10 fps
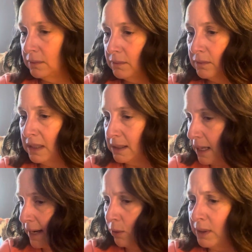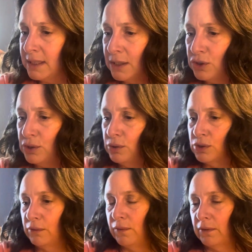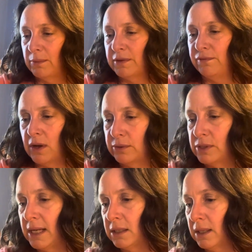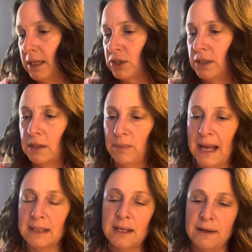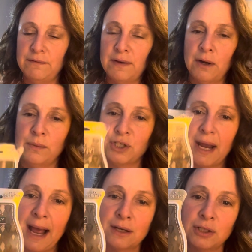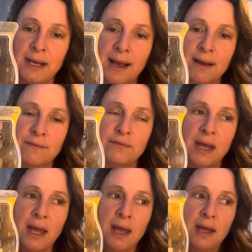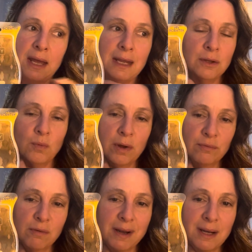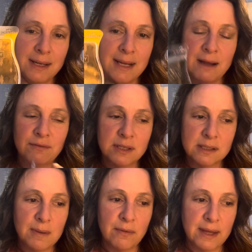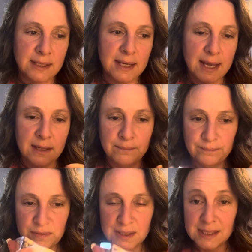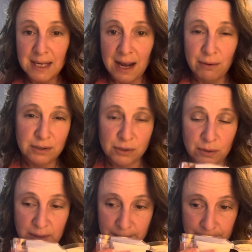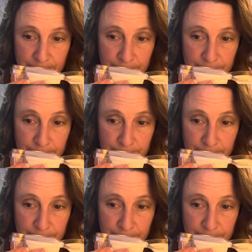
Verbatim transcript: the, I only did two so far from the Father's Day collection. The Black Tie Affair, which I actually have in the one room. I kind of have to smell that again to see how it's doing.